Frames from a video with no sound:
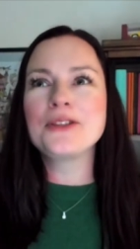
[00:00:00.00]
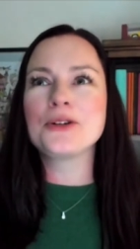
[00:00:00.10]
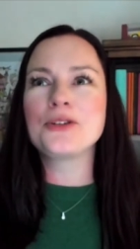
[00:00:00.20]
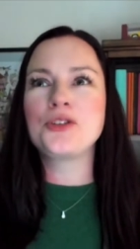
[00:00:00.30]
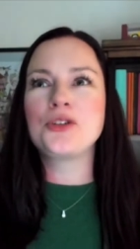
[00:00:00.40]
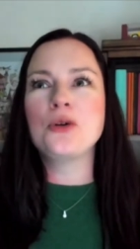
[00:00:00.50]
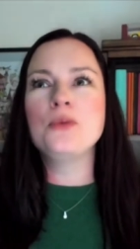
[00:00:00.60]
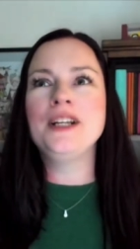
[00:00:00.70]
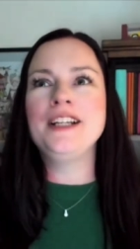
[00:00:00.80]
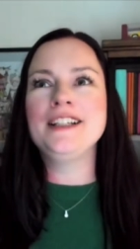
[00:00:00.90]
think there are
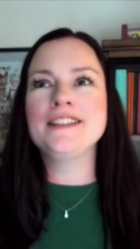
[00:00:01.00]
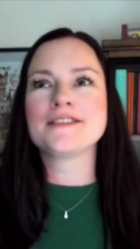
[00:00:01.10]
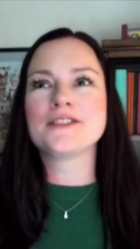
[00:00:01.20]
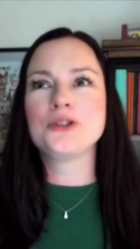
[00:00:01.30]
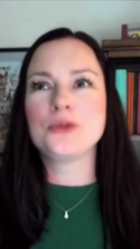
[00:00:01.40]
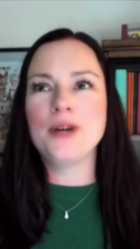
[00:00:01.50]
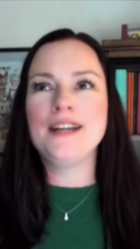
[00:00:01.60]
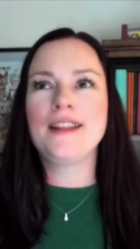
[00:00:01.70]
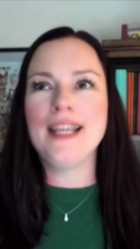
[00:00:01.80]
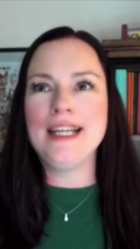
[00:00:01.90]
so many
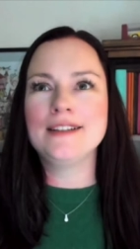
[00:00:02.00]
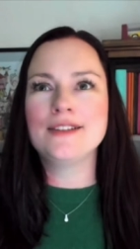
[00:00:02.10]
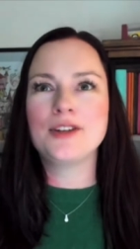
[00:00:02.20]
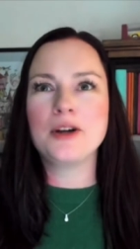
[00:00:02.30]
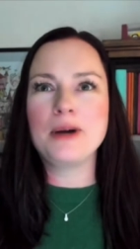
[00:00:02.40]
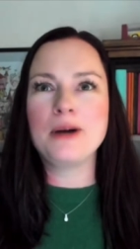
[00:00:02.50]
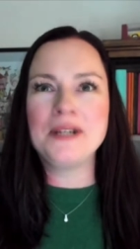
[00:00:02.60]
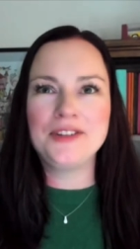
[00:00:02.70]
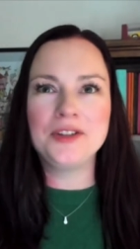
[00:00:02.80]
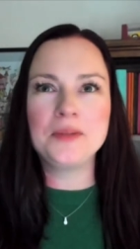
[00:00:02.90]
great things
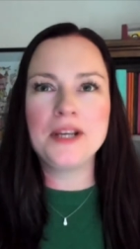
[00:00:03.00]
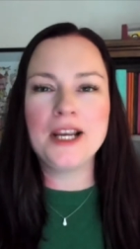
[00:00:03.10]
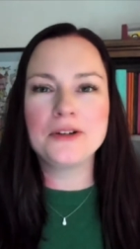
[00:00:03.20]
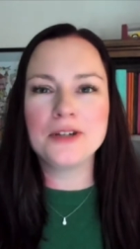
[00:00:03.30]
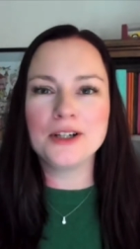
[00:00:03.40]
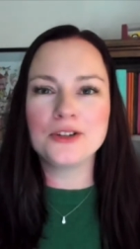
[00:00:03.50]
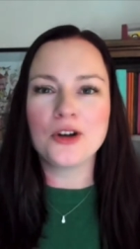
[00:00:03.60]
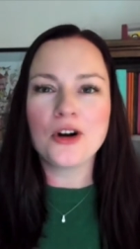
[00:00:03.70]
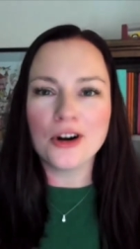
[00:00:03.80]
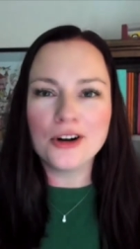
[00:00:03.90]
about my CPA
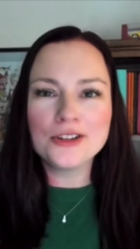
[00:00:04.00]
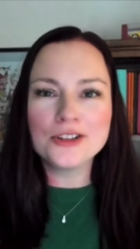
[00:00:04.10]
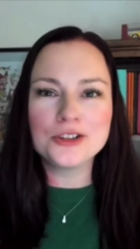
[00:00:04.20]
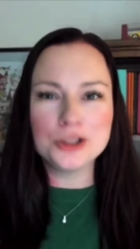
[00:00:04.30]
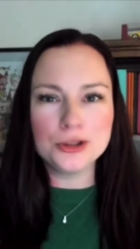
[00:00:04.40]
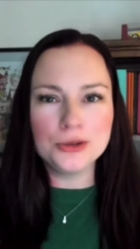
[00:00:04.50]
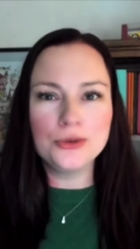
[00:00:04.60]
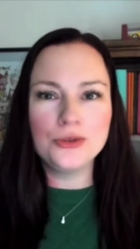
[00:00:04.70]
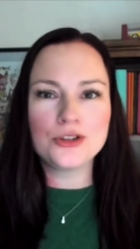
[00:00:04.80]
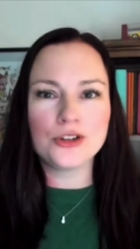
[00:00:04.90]
career. It's hard to
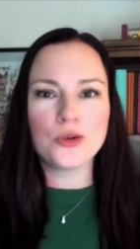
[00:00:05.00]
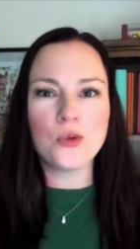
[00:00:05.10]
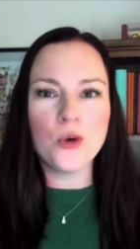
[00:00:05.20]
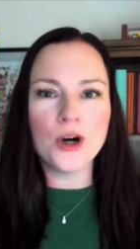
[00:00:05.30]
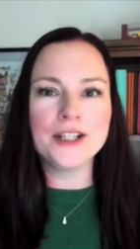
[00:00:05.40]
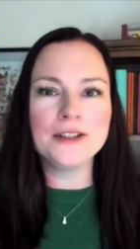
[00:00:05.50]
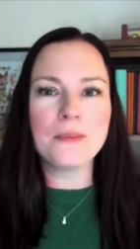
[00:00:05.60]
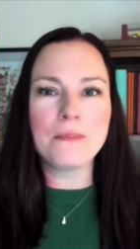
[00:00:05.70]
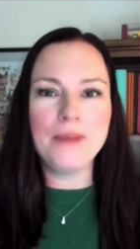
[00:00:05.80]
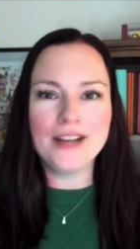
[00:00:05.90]
choose just
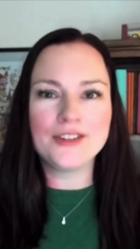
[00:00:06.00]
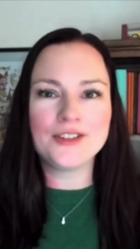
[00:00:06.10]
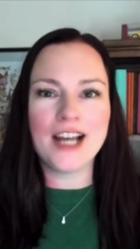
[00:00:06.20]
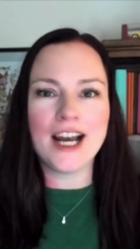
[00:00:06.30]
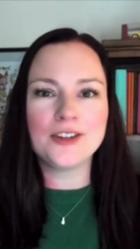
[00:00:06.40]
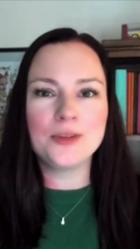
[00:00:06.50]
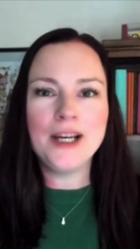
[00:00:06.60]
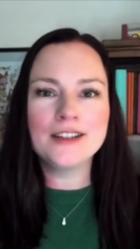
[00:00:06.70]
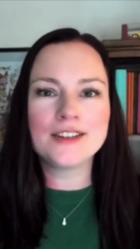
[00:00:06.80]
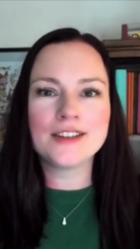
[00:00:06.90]
one best
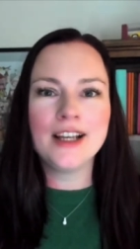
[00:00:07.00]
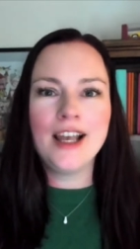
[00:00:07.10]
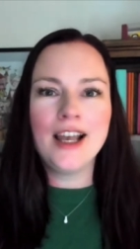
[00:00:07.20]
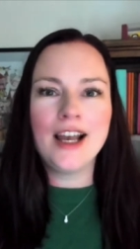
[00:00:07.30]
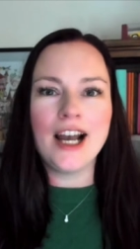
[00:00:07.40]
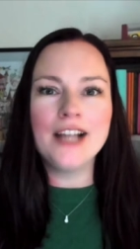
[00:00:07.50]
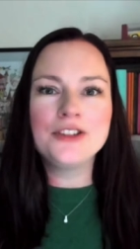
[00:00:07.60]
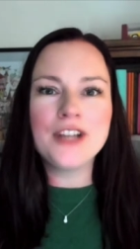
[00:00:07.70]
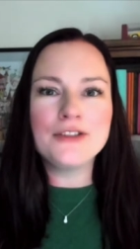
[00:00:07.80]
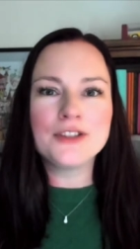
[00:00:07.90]
aspect.
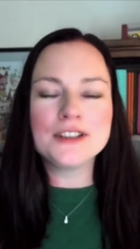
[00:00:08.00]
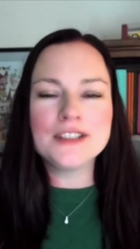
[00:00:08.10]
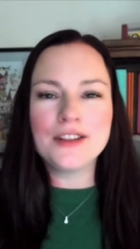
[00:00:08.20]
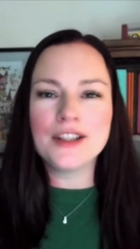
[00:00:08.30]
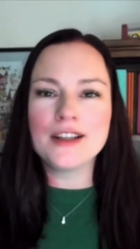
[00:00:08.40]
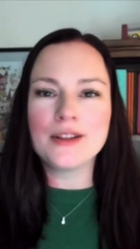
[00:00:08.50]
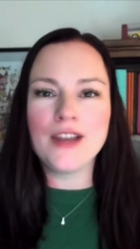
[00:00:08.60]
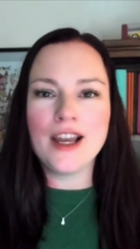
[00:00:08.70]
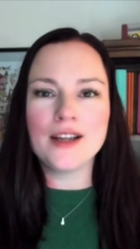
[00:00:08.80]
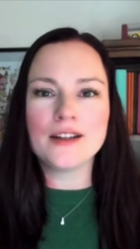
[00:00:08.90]
I definitely
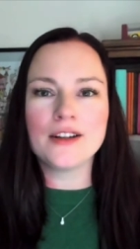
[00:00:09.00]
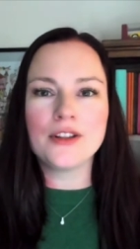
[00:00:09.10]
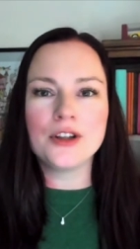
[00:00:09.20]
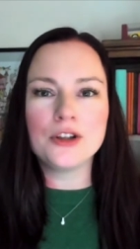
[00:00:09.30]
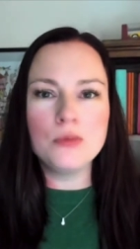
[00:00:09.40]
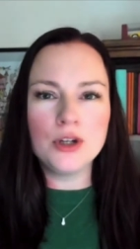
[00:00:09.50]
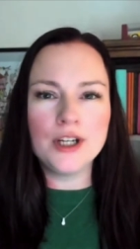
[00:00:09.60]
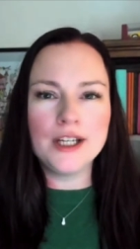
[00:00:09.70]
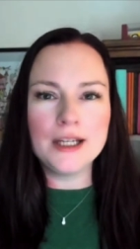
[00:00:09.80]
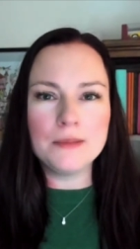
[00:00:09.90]
think that the
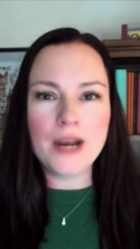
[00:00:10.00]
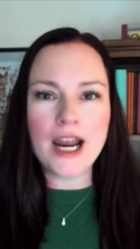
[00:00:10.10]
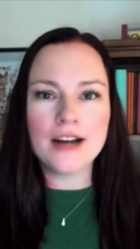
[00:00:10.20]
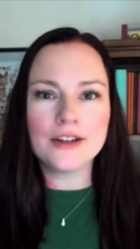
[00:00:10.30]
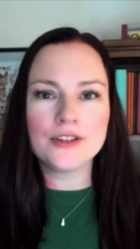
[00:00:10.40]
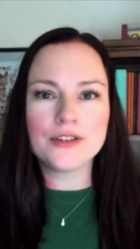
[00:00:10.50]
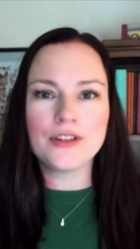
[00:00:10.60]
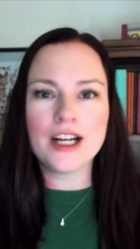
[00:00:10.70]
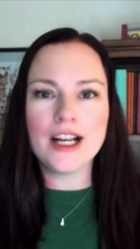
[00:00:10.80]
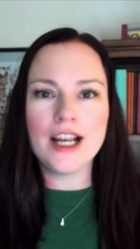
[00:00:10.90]
community
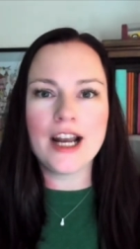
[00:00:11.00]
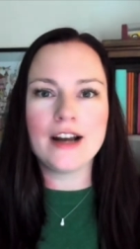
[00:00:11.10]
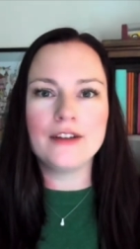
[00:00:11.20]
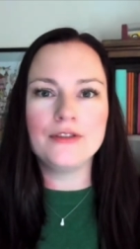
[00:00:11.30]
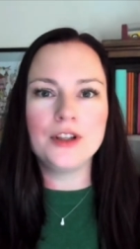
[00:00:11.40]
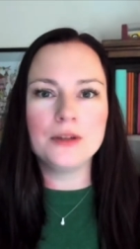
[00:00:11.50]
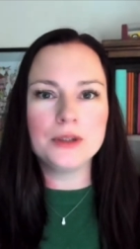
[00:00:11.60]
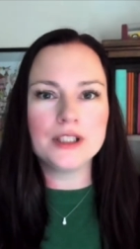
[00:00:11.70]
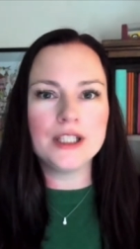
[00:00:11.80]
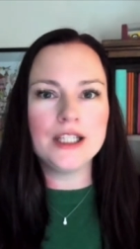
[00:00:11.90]
impact that I have,
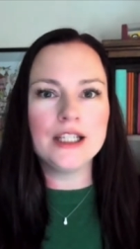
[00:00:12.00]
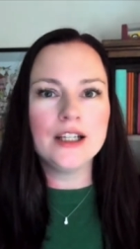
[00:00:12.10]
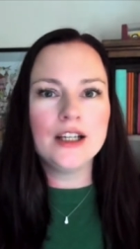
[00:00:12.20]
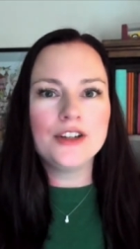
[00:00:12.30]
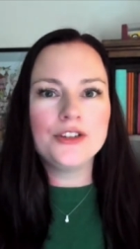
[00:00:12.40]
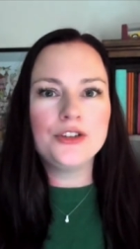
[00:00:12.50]
the ability